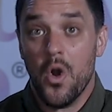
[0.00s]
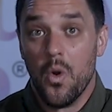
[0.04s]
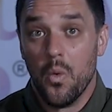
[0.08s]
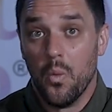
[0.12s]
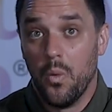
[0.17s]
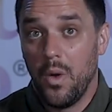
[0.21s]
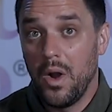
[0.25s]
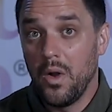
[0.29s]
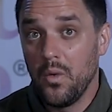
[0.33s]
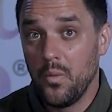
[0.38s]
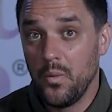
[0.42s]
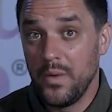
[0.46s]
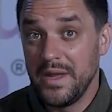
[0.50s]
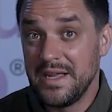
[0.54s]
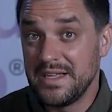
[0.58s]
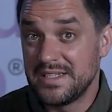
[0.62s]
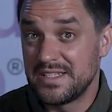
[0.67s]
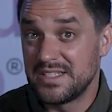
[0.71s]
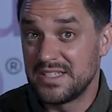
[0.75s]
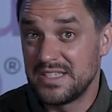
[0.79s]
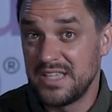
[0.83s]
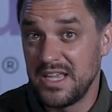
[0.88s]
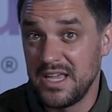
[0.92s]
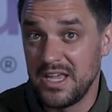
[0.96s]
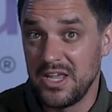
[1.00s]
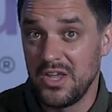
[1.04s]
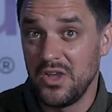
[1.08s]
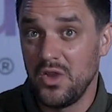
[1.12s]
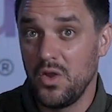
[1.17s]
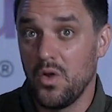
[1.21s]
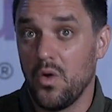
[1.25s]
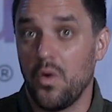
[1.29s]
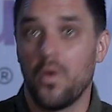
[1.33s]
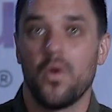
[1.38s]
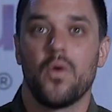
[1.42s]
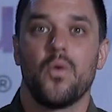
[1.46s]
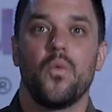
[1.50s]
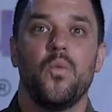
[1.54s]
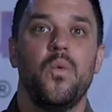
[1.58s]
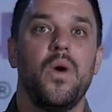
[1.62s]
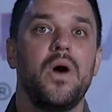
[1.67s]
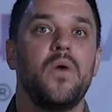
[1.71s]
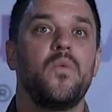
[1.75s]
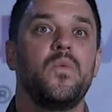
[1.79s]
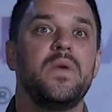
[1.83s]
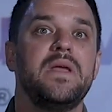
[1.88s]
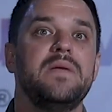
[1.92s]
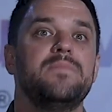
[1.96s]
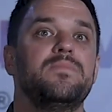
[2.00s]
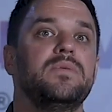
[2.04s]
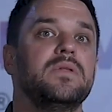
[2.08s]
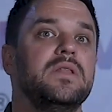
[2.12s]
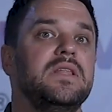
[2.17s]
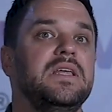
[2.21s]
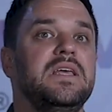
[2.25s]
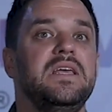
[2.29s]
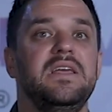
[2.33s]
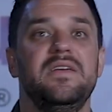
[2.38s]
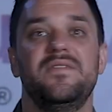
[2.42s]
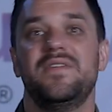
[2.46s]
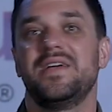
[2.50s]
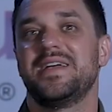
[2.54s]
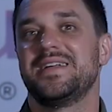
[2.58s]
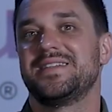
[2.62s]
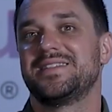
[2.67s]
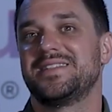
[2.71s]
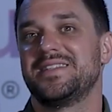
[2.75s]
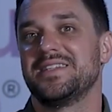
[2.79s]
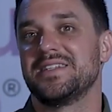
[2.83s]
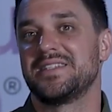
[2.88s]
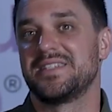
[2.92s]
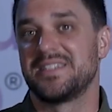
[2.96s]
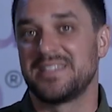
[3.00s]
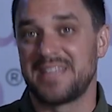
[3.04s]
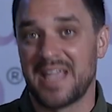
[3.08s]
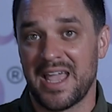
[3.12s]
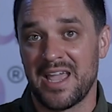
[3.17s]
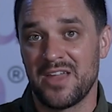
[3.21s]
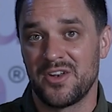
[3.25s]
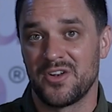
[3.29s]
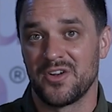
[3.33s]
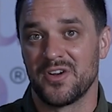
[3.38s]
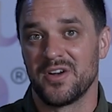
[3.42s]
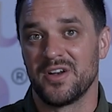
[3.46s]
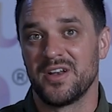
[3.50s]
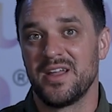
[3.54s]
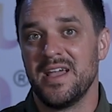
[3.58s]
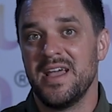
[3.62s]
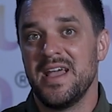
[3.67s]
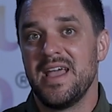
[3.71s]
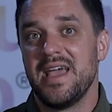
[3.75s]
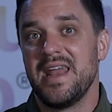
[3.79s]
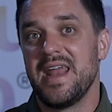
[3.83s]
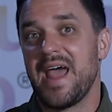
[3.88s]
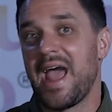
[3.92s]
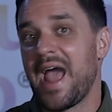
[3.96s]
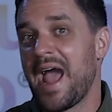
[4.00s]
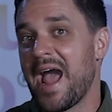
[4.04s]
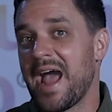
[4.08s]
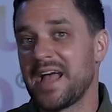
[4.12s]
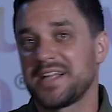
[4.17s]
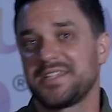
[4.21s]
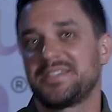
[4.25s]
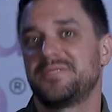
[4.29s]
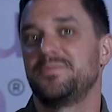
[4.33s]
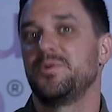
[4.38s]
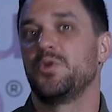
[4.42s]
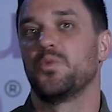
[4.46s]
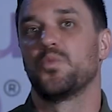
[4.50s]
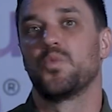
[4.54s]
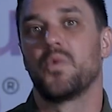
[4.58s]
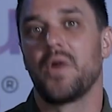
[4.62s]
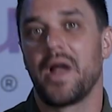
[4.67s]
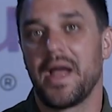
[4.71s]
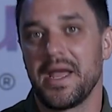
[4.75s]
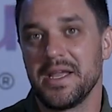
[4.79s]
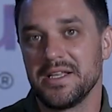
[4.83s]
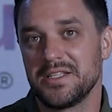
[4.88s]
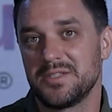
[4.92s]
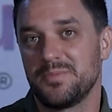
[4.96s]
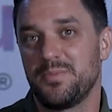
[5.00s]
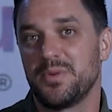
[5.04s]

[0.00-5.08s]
what we see or what we believe is the standard and it has to be right.